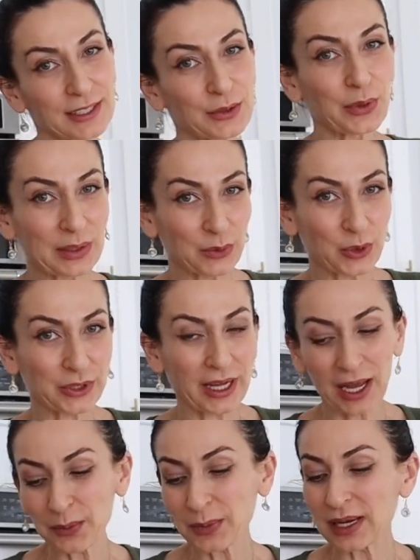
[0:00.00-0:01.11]
it one more
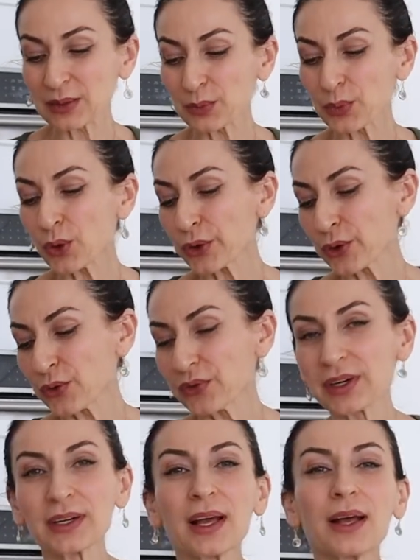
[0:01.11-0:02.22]
time and pour
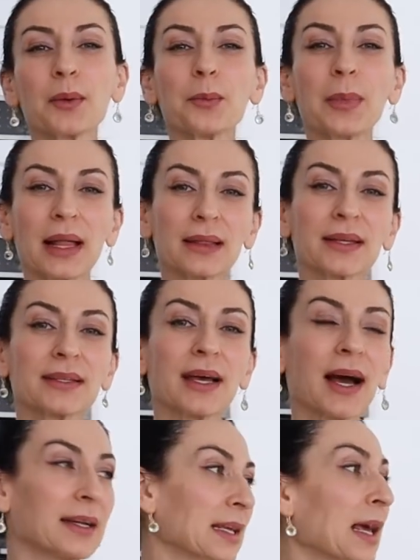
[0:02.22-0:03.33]
over melted
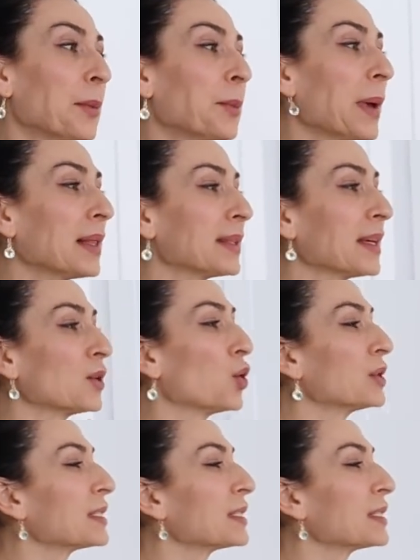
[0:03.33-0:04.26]
honey. Melted or